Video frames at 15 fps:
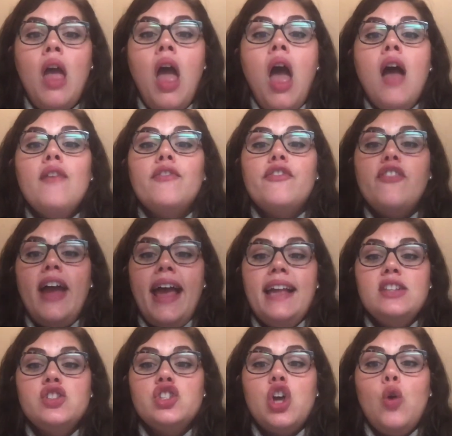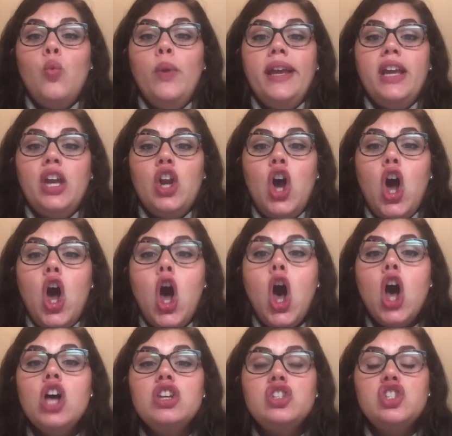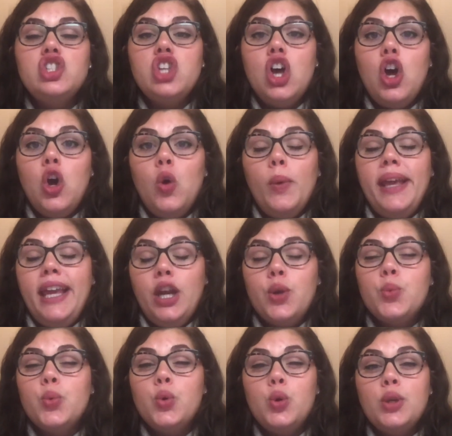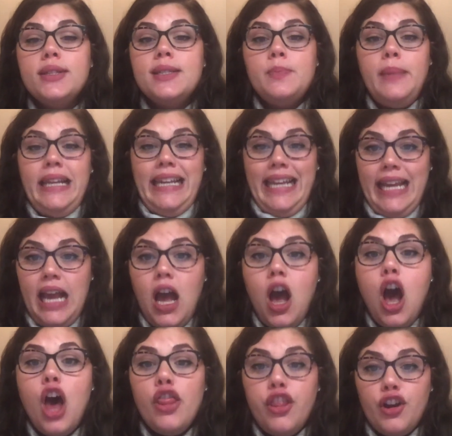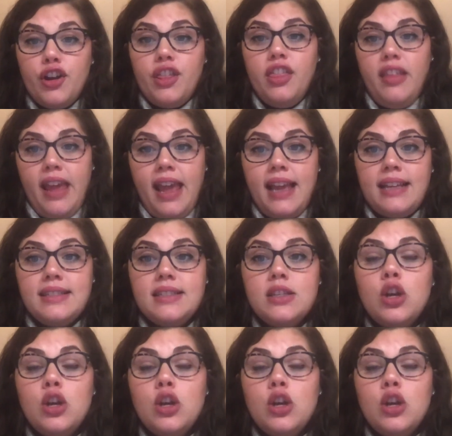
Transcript: Friends, we can also hear rules meaning other things.